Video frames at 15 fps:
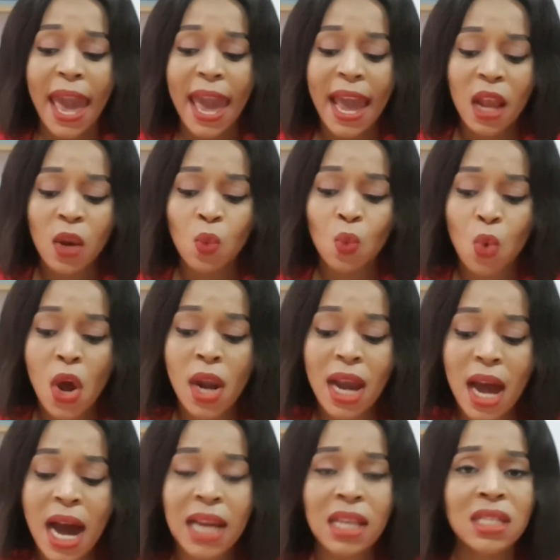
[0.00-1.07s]
And what
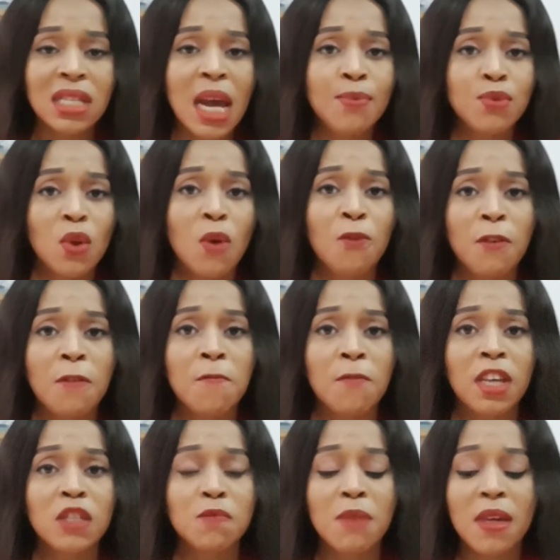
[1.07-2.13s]
are the types of
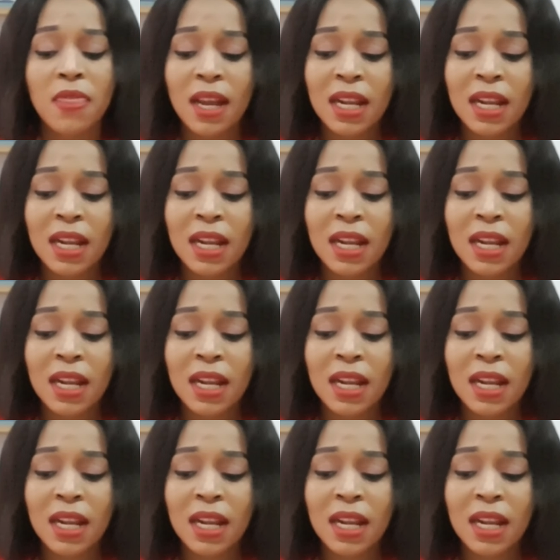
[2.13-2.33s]
investment